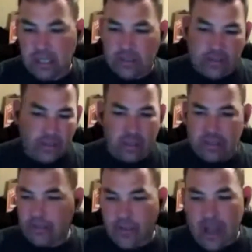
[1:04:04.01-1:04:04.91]
So they're going to
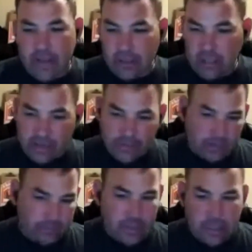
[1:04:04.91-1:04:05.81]
see 5 and
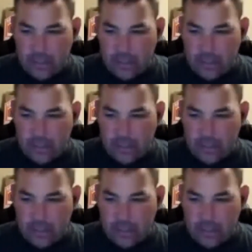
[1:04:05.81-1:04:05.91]
11,